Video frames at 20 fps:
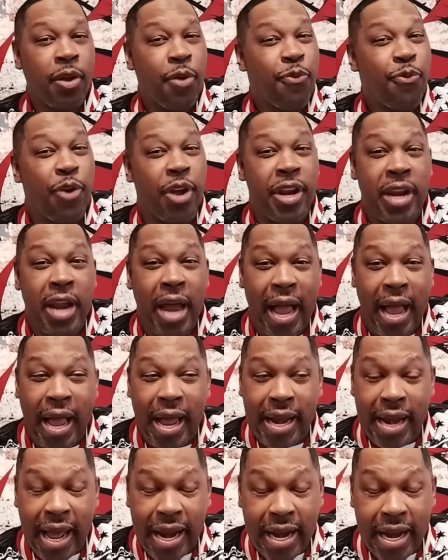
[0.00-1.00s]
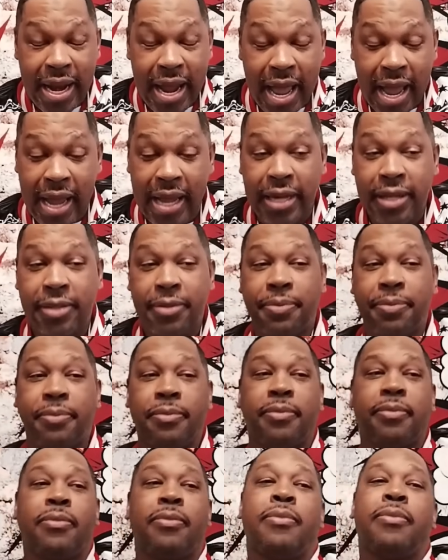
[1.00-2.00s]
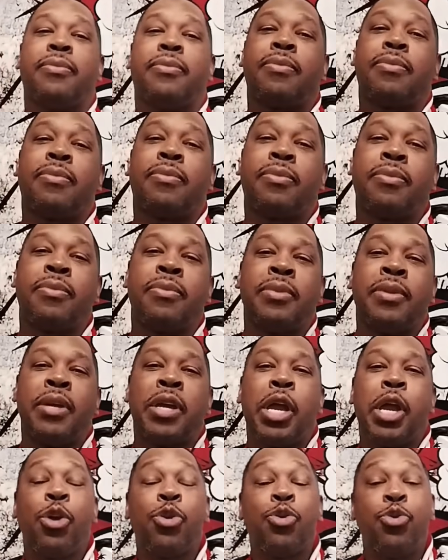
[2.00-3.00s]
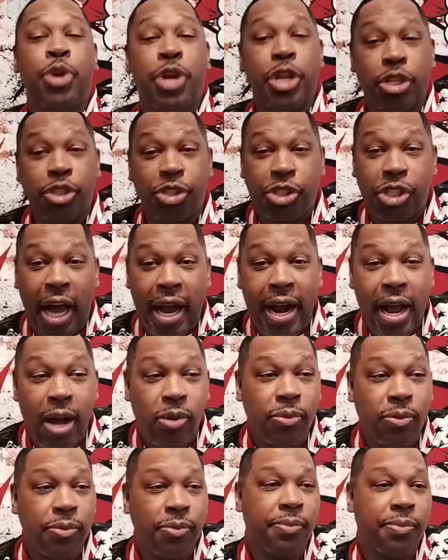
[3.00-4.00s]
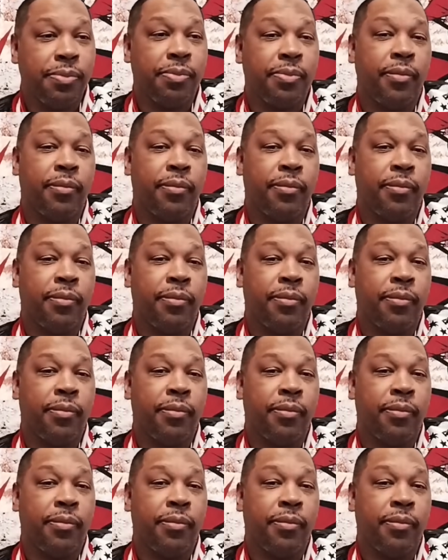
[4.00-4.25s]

For $9.99, you get a shout out.